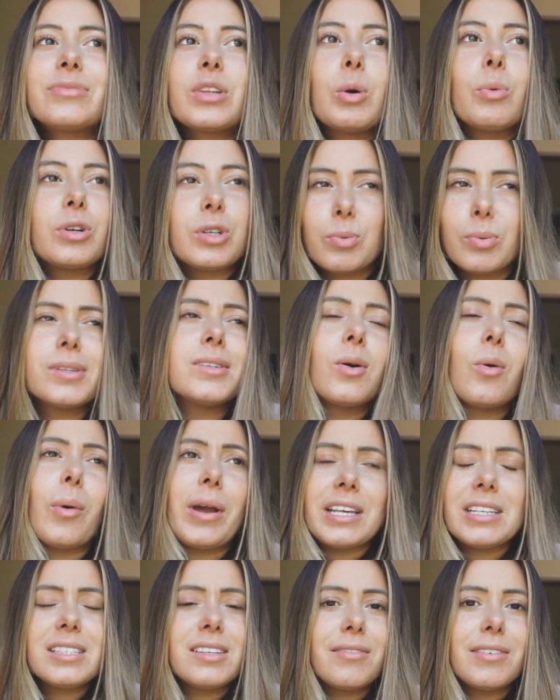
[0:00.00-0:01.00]
which was a
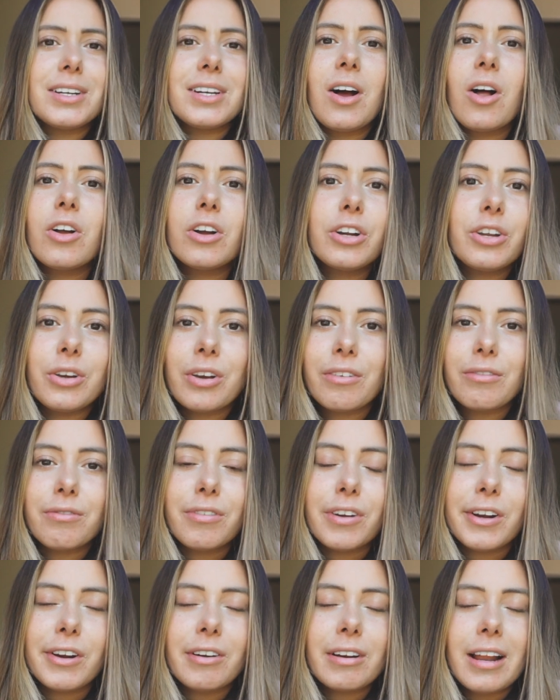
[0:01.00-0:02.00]
waste of $1. You can
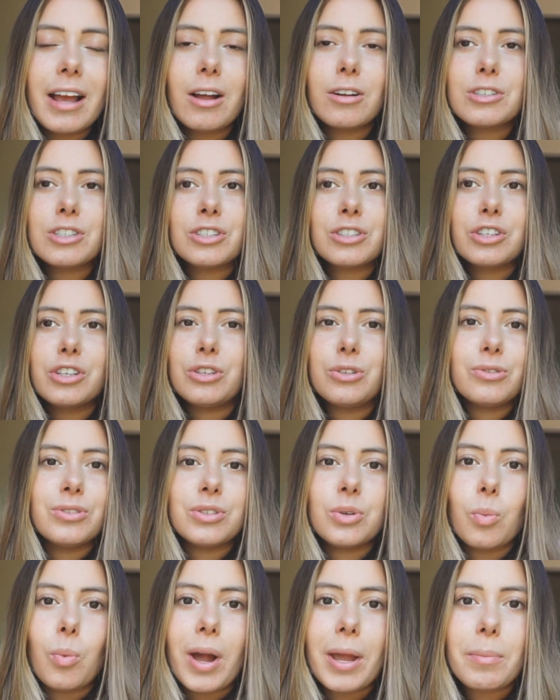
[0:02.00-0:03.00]
figure it out. Just use
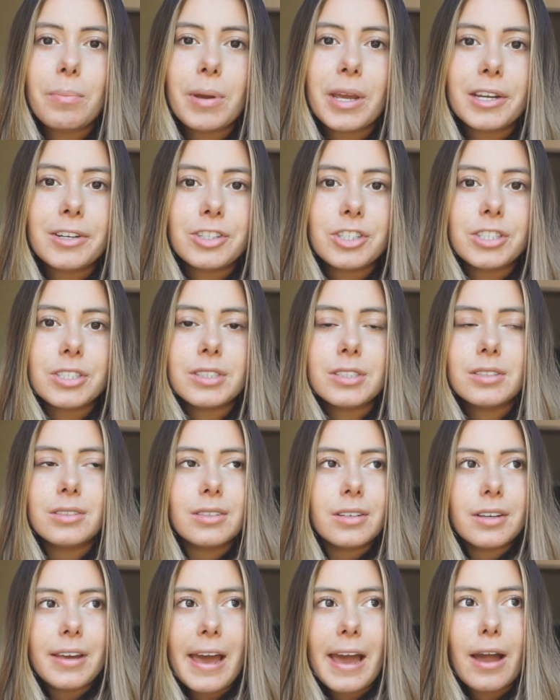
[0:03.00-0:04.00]
the White Pages
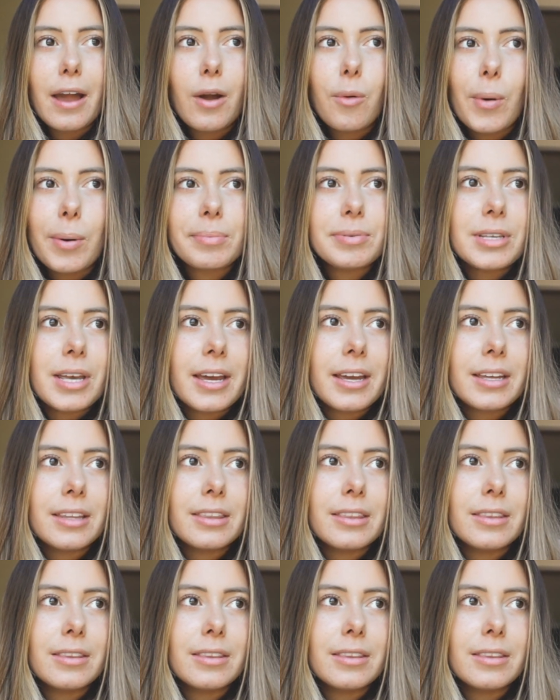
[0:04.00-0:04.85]
website.